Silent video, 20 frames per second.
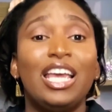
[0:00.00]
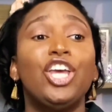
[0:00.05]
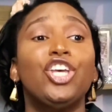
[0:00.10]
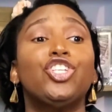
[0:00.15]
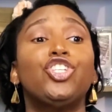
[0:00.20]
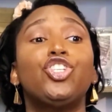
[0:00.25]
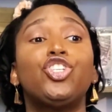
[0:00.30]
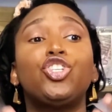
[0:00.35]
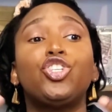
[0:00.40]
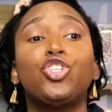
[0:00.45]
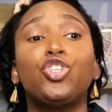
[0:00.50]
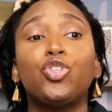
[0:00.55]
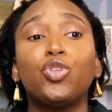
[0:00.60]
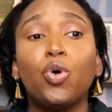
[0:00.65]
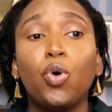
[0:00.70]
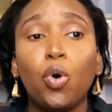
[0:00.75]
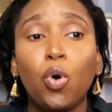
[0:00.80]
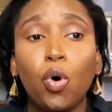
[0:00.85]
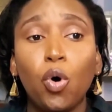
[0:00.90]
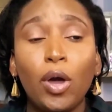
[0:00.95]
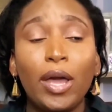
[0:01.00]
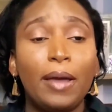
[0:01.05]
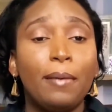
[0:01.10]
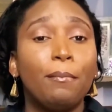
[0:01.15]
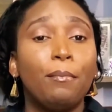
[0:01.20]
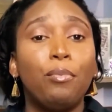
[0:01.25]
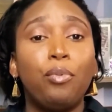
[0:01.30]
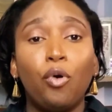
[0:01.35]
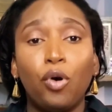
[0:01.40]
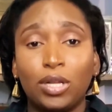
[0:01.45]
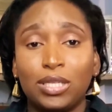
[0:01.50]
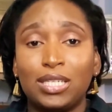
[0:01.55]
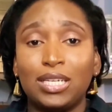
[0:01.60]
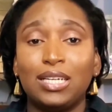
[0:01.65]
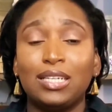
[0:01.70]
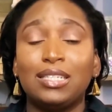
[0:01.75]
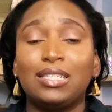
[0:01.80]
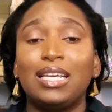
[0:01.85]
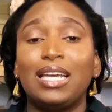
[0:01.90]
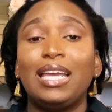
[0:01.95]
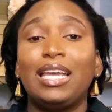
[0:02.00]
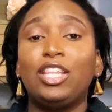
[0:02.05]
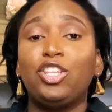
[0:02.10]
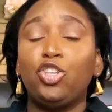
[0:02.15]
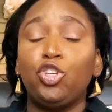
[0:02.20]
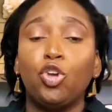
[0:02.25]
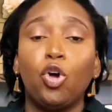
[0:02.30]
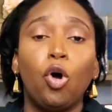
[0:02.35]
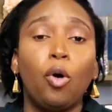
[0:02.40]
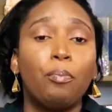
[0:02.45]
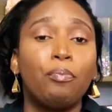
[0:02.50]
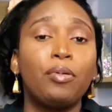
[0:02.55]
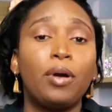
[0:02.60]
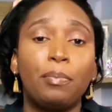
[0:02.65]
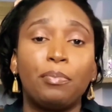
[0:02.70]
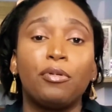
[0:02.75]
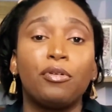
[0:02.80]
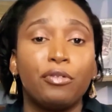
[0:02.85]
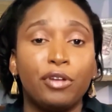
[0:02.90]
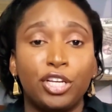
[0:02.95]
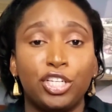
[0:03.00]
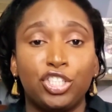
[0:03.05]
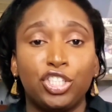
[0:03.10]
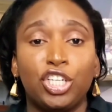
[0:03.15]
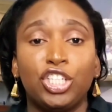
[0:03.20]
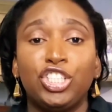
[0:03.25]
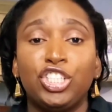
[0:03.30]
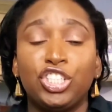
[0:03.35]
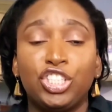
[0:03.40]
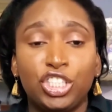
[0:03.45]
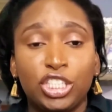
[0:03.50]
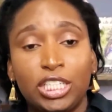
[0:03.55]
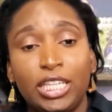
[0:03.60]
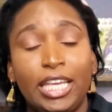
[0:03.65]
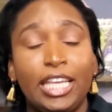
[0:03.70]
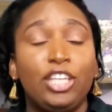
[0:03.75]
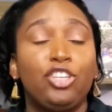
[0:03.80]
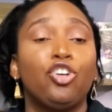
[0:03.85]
is so important in your preparation journey,